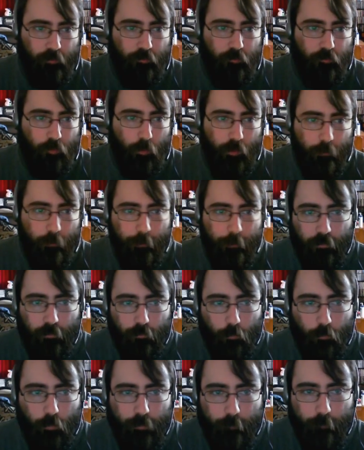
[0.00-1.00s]
So I can pick
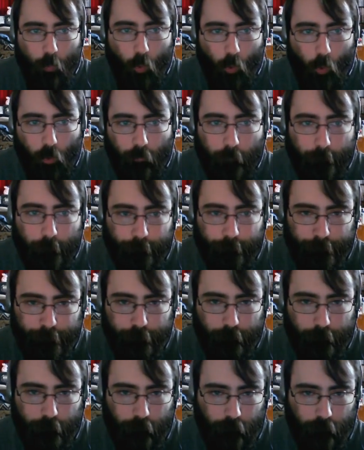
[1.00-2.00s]
3 more.
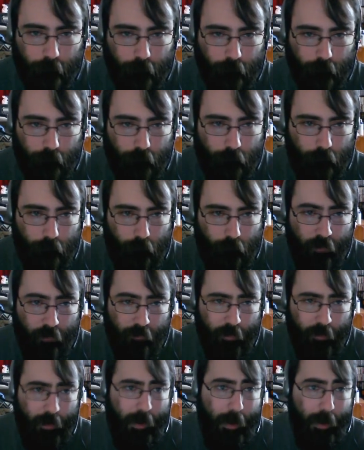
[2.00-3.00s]
I
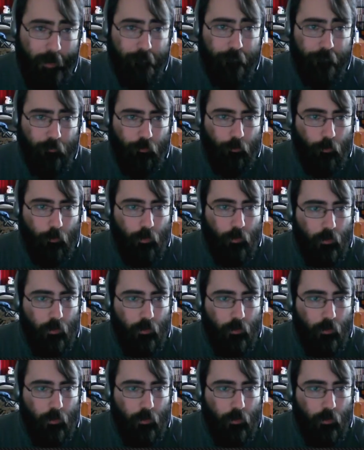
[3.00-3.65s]
think I have to.